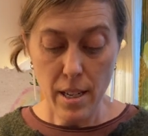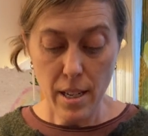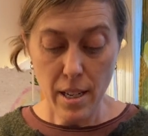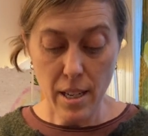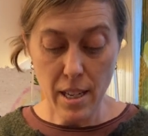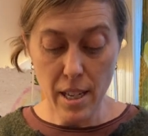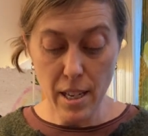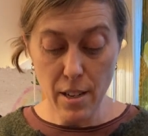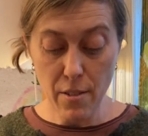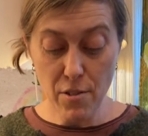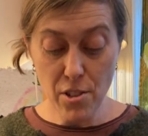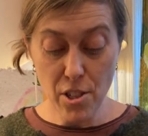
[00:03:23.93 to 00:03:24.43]

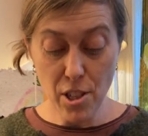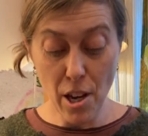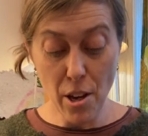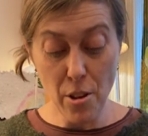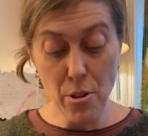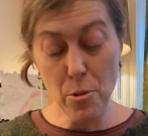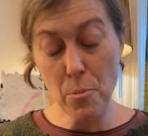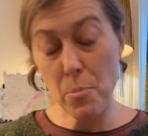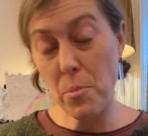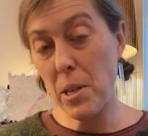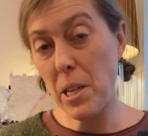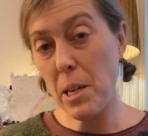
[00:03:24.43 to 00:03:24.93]
give to
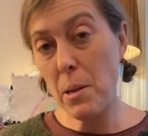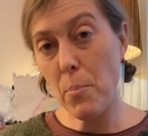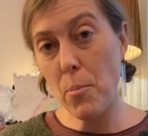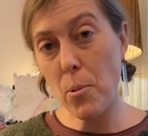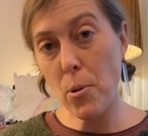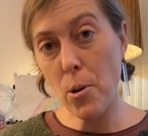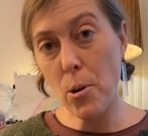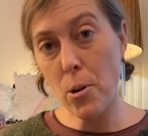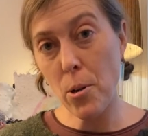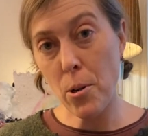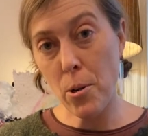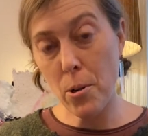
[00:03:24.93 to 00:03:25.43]
other
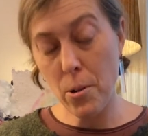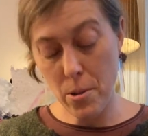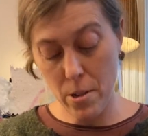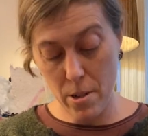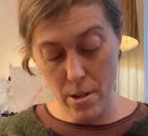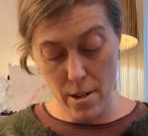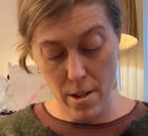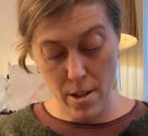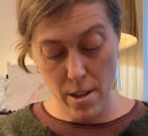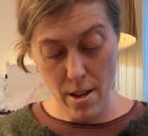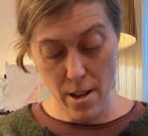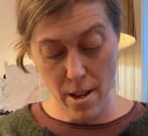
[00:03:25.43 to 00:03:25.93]
people,
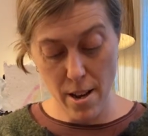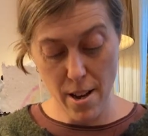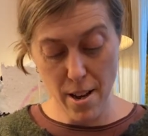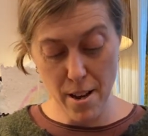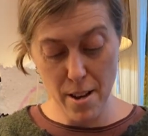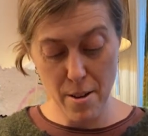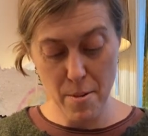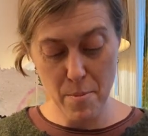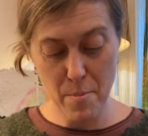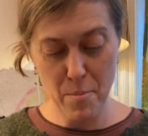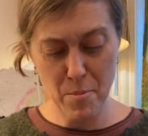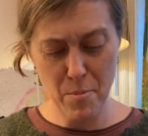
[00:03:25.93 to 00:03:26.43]

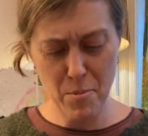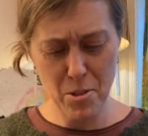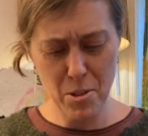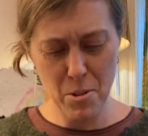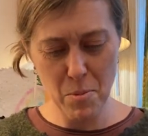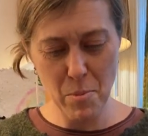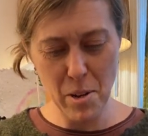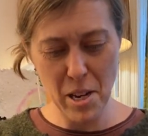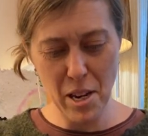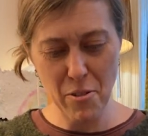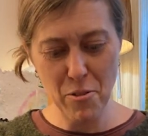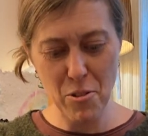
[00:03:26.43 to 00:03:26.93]
to
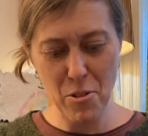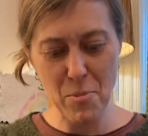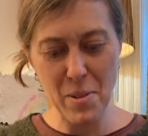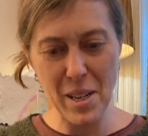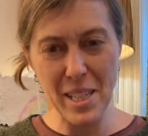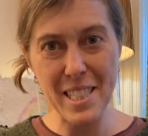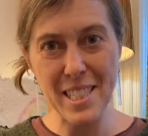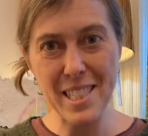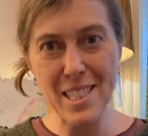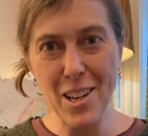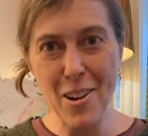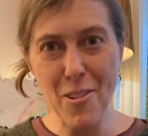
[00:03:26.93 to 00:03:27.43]
make for
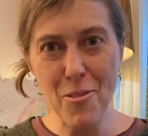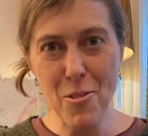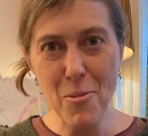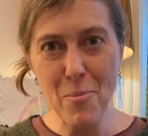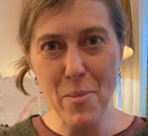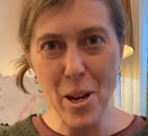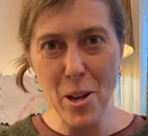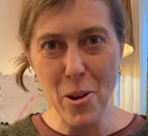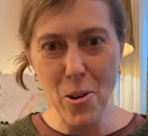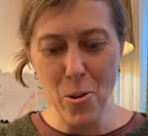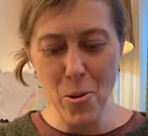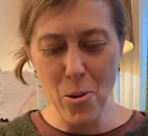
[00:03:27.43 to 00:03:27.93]
myself in
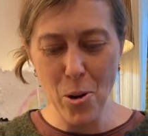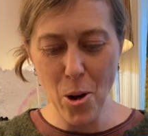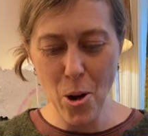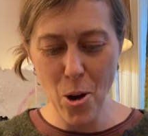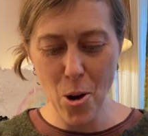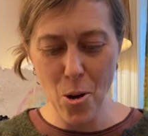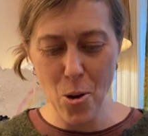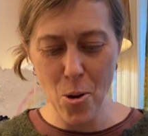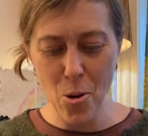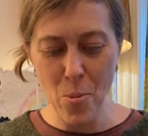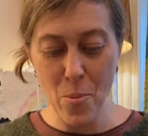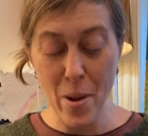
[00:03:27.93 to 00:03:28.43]
my own
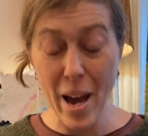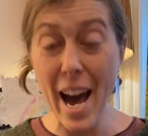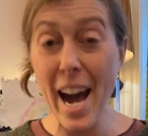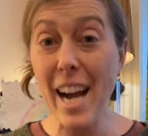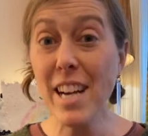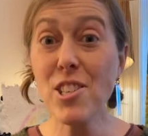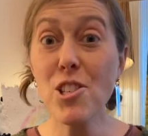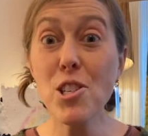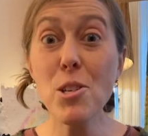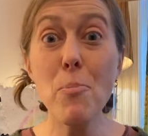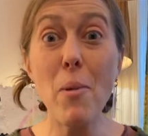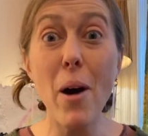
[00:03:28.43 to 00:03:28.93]
home.
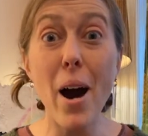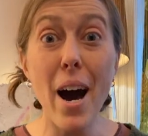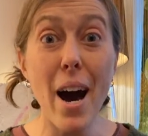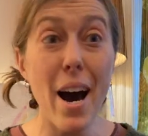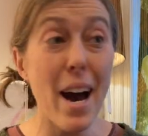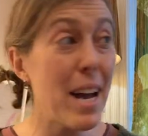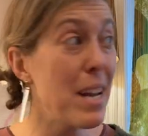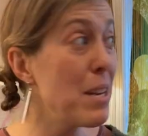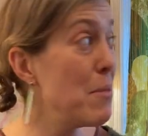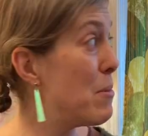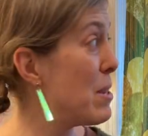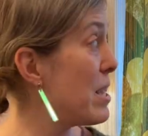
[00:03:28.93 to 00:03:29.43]
Actually,
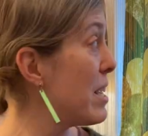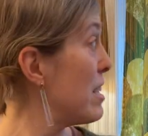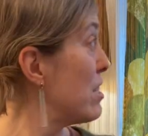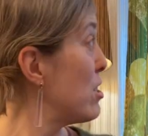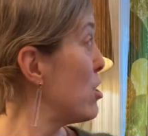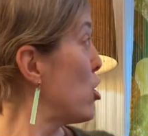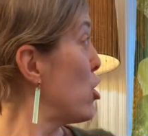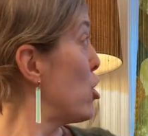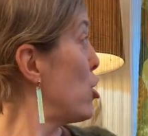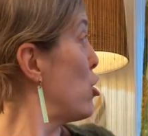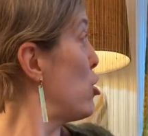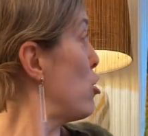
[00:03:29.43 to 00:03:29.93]
behind me is a
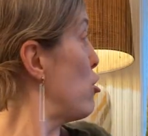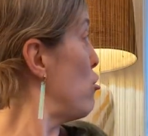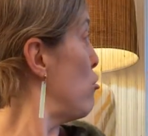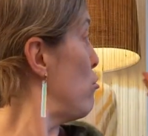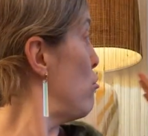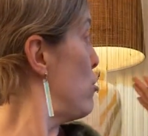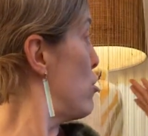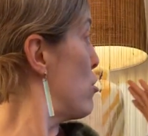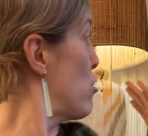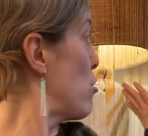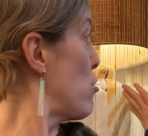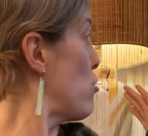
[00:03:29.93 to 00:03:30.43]

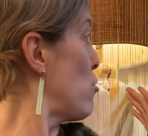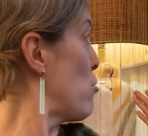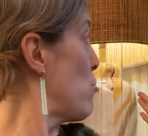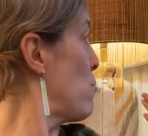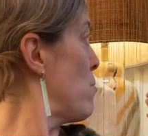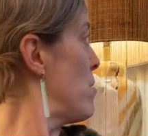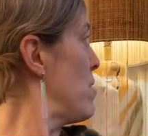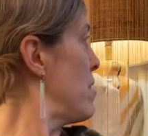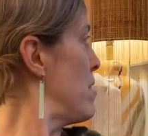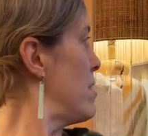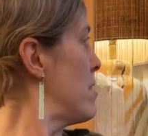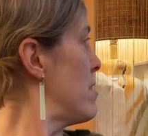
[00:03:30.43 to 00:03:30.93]
huge loom.
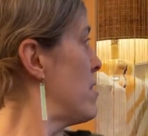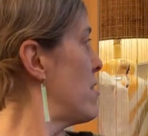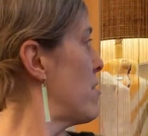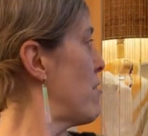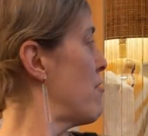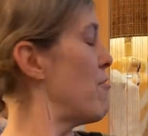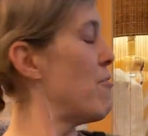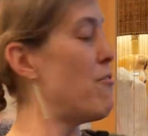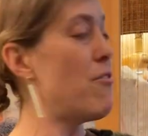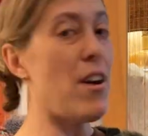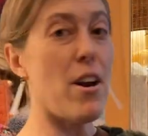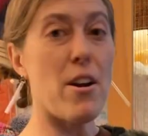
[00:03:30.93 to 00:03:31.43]
This is a
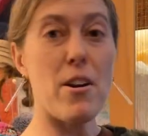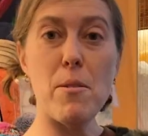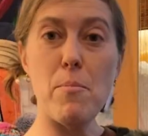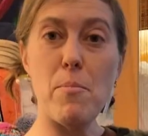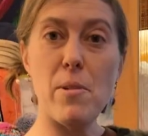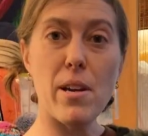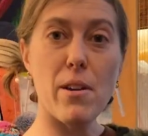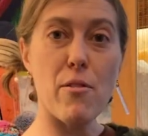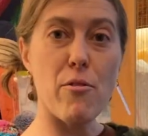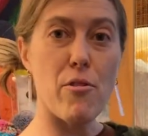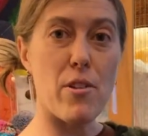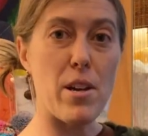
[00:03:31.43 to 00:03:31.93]
very
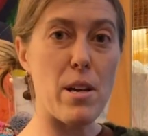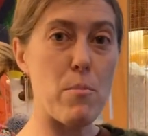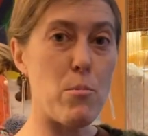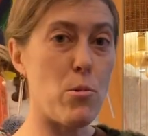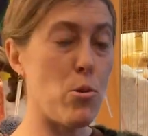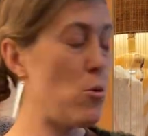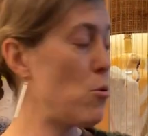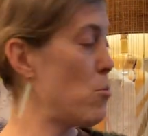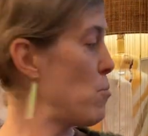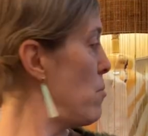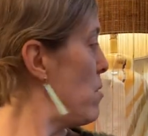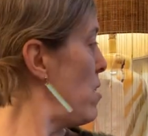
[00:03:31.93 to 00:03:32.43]
big frame
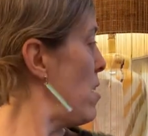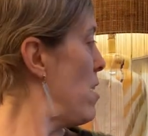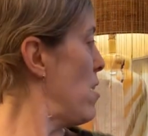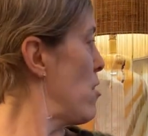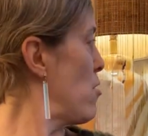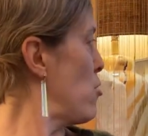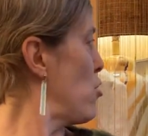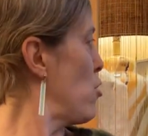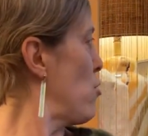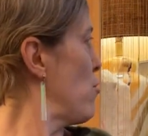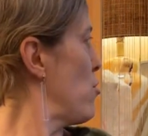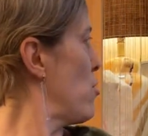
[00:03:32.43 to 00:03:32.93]
loom. I
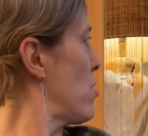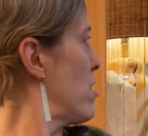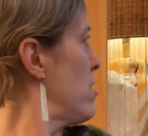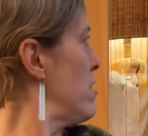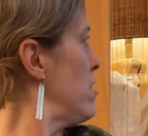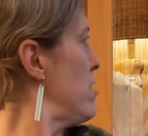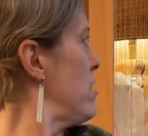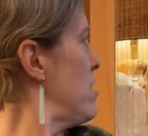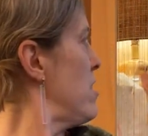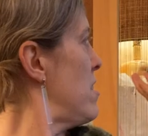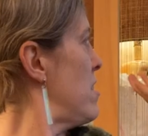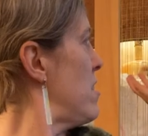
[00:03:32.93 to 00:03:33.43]
don't know if you can
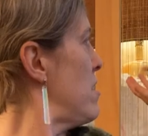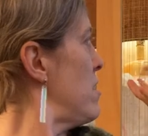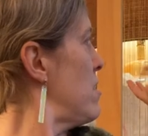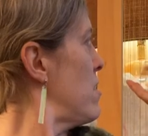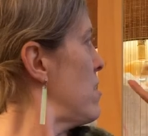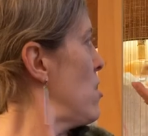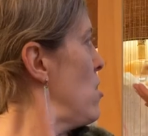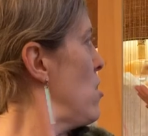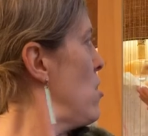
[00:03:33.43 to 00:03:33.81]
see these.